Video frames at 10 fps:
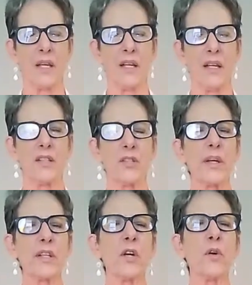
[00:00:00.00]
And so I
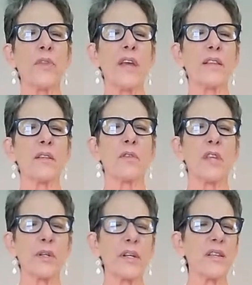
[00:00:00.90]
know that
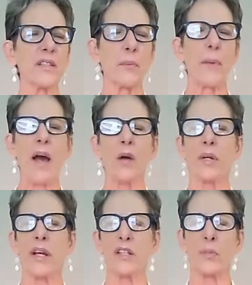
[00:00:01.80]
there is a power
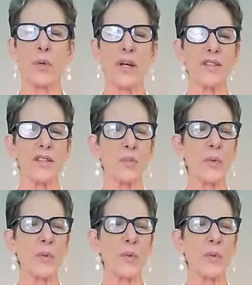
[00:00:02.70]
and a presence.